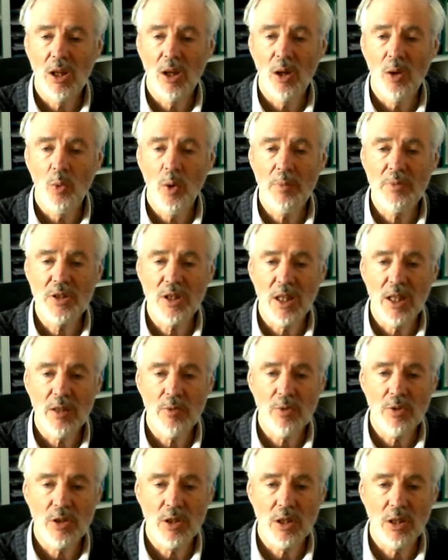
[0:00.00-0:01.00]
website,
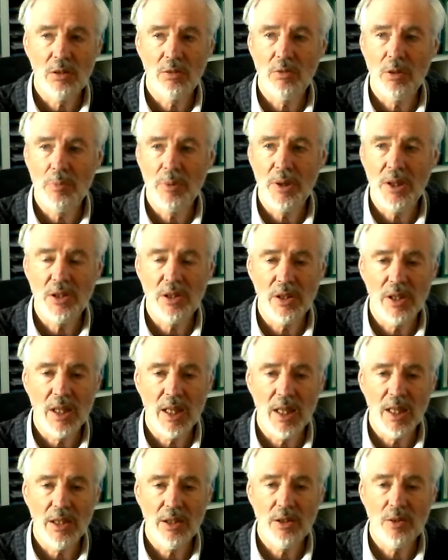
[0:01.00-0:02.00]
which I'll repeat at the
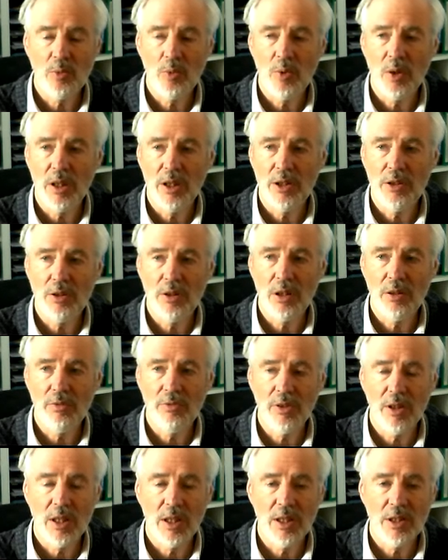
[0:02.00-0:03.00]
end, where you can
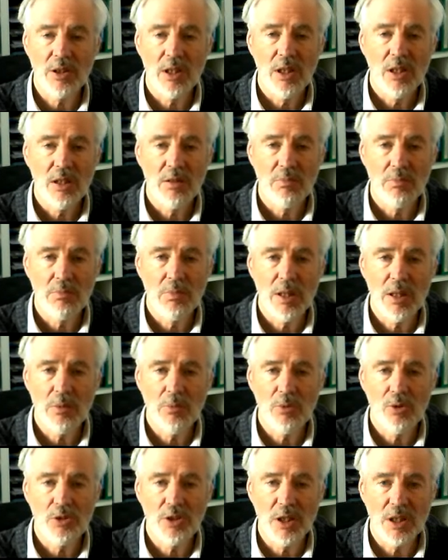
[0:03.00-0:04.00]
find many
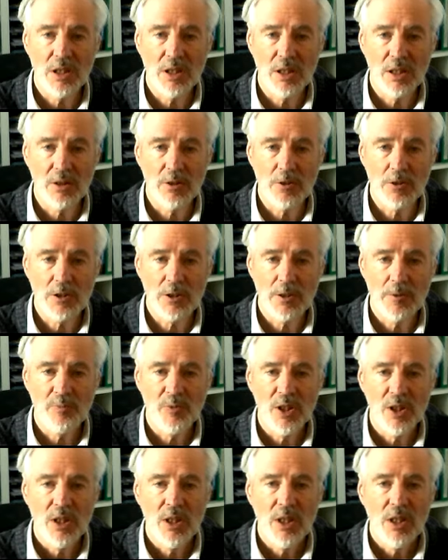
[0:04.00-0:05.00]
more details.
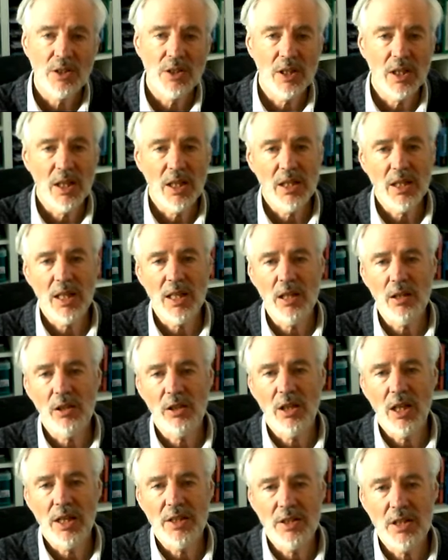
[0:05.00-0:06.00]
So the
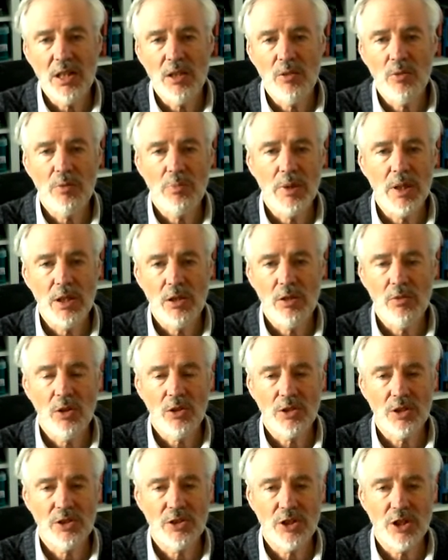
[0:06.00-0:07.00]
idea would be, you've got
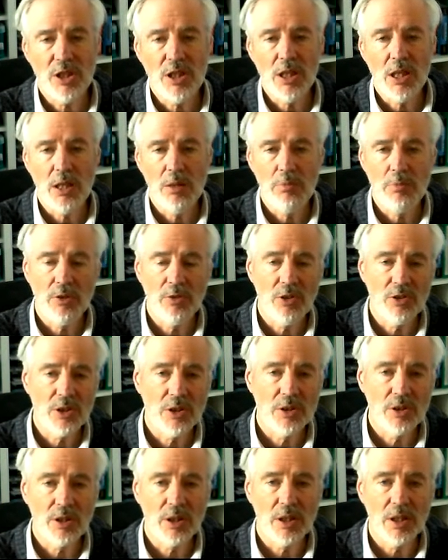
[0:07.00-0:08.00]
a genome, you've got
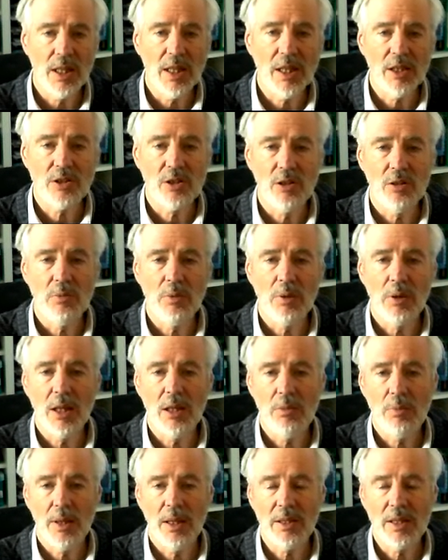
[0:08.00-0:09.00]
a connectome, how
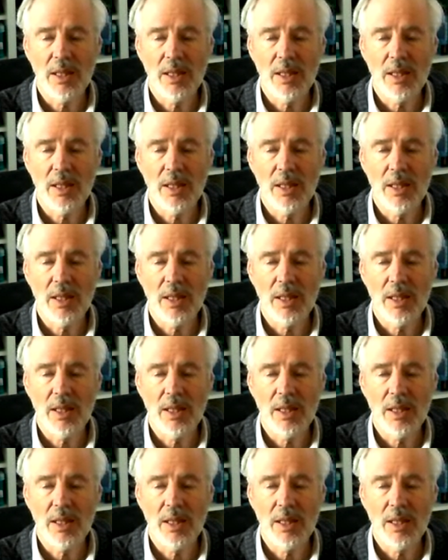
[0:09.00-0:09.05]
about